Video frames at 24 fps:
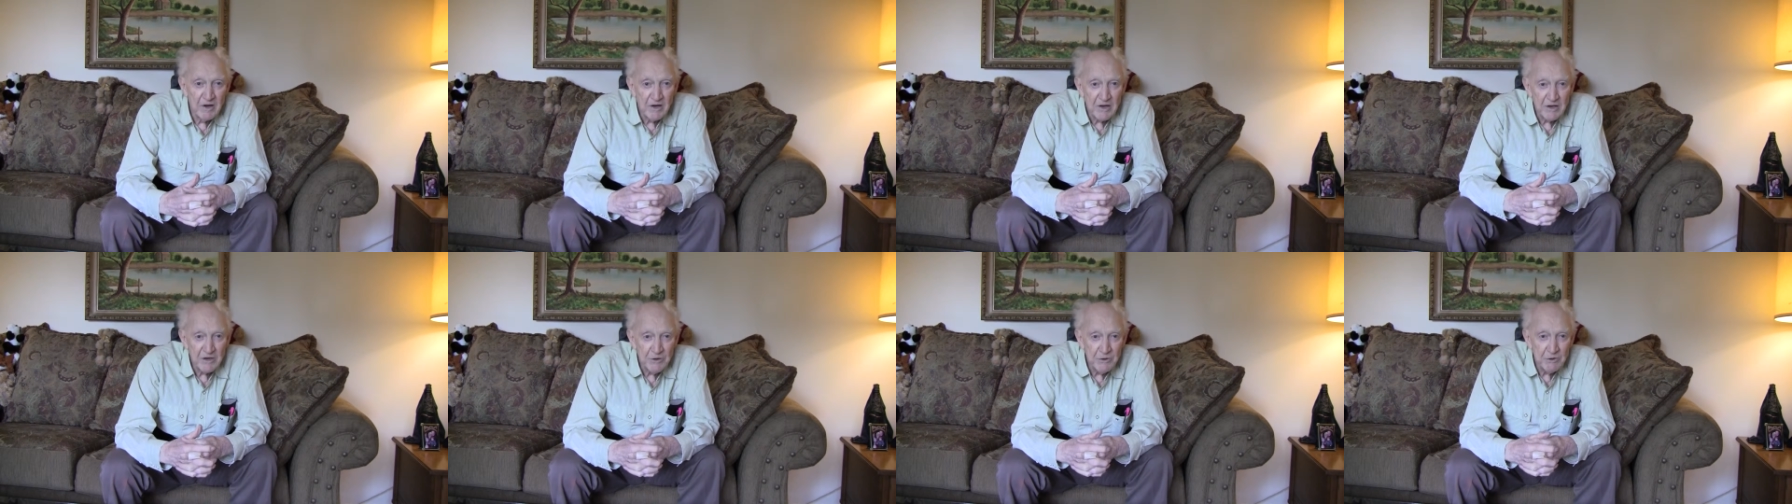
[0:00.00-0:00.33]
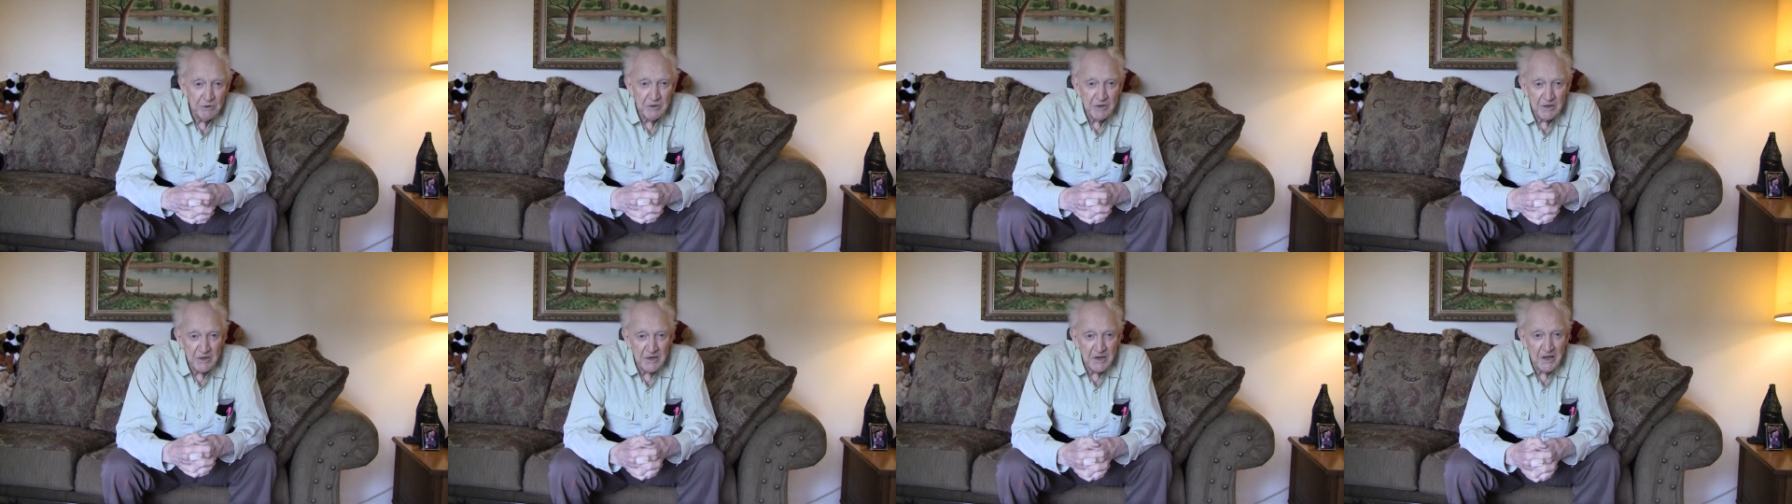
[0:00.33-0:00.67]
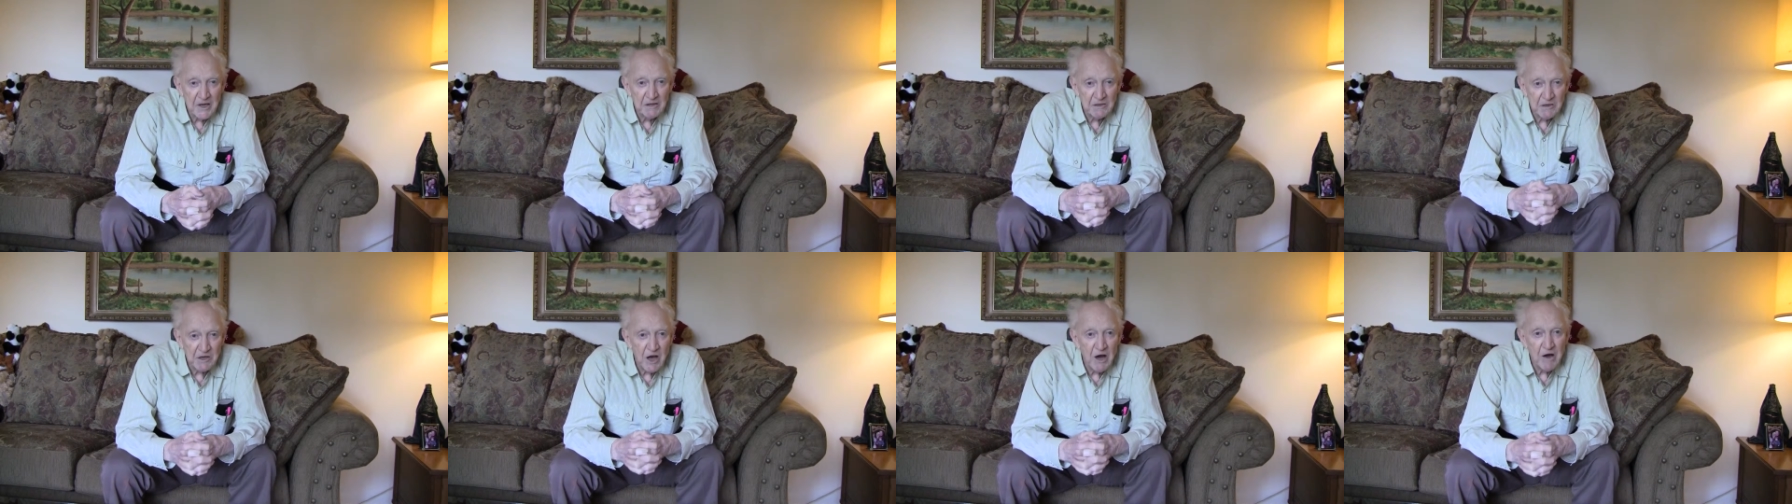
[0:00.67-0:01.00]
You can
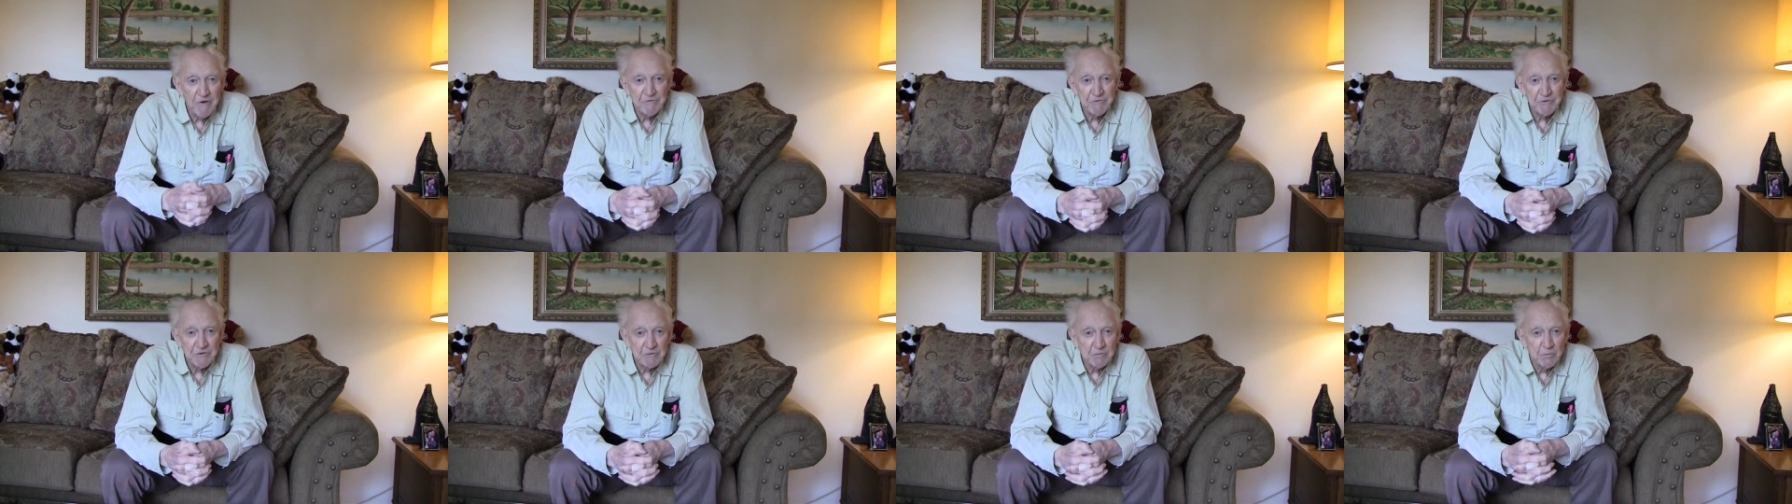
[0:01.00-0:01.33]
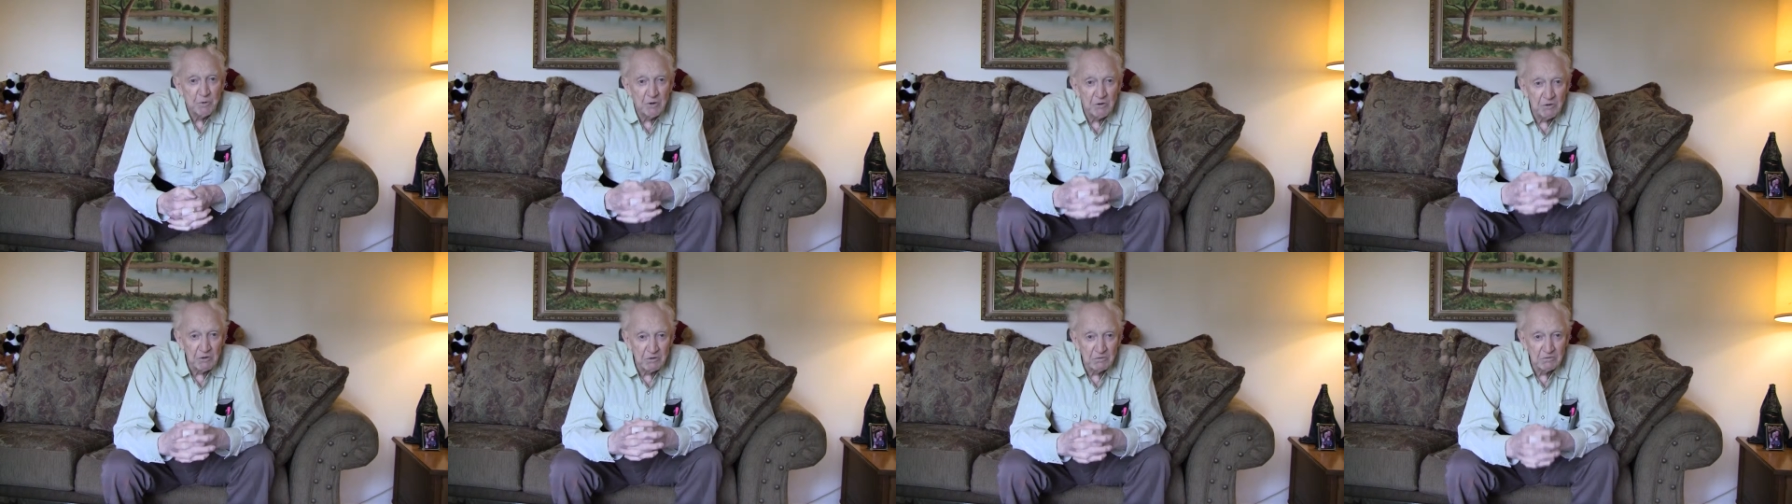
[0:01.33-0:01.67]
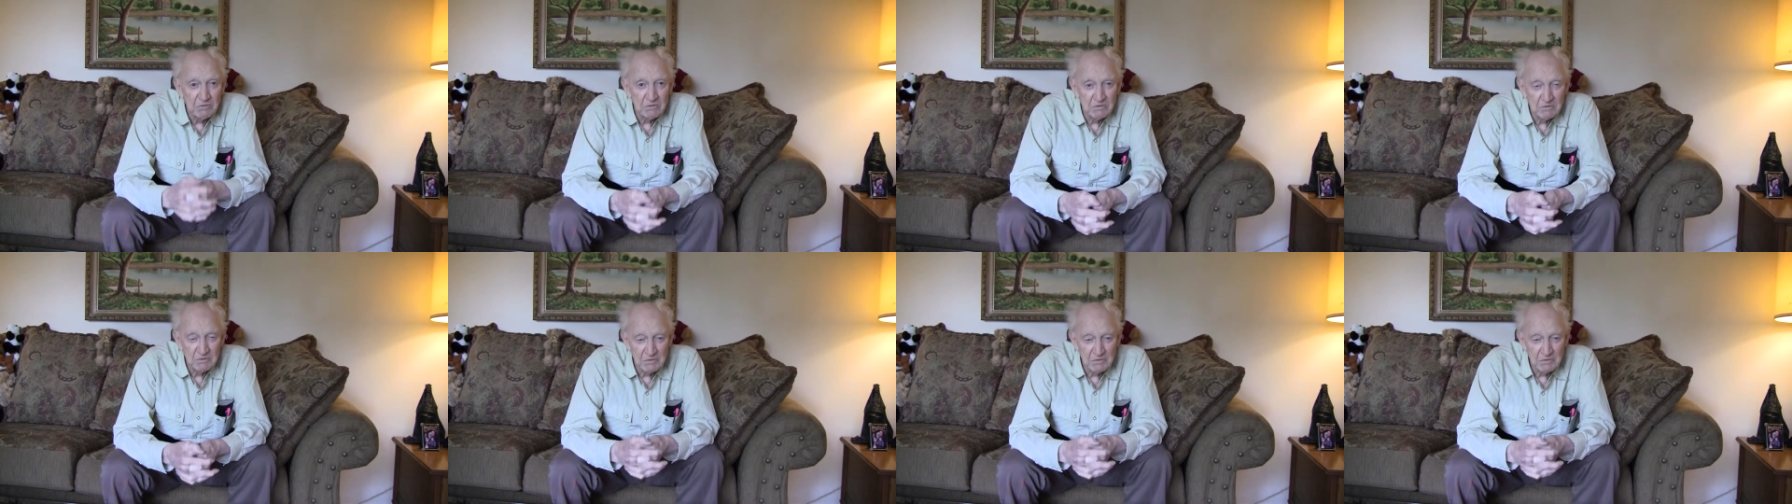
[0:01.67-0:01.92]
get comfortable